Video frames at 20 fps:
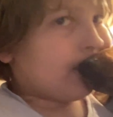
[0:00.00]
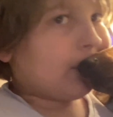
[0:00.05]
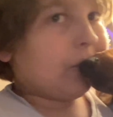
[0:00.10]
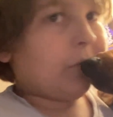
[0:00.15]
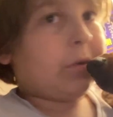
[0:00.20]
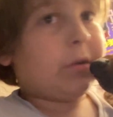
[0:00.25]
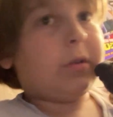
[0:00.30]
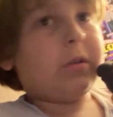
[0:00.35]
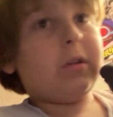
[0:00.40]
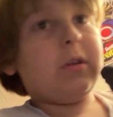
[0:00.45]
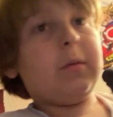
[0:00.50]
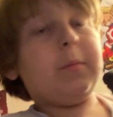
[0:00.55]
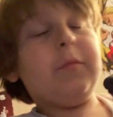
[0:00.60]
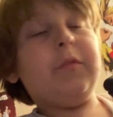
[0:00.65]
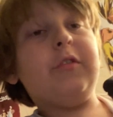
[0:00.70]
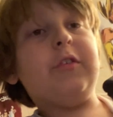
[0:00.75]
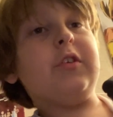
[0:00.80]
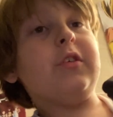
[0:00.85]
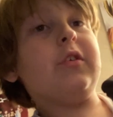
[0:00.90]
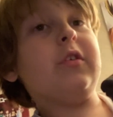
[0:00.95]
Well,
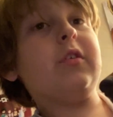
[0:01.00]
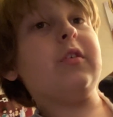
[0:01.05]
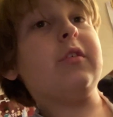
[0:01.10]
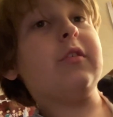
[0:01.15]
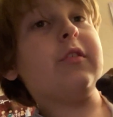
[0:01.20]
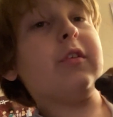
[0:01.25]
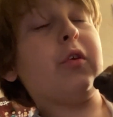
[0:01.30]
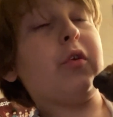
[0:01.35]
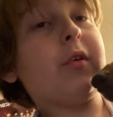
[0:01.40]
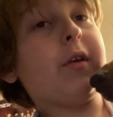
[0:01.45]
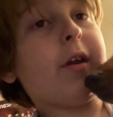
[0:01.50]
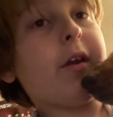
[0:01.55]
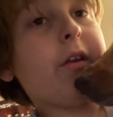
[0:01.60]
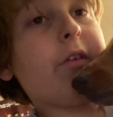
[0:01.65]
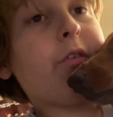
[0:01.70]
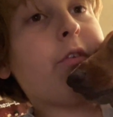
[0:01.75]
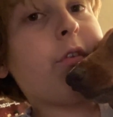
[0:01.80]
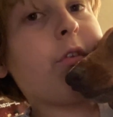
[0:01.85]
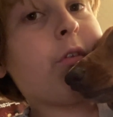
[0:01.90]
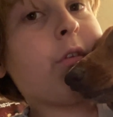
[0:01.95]
see you
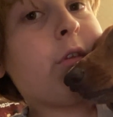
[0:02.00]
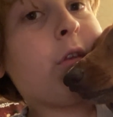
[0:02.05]
guys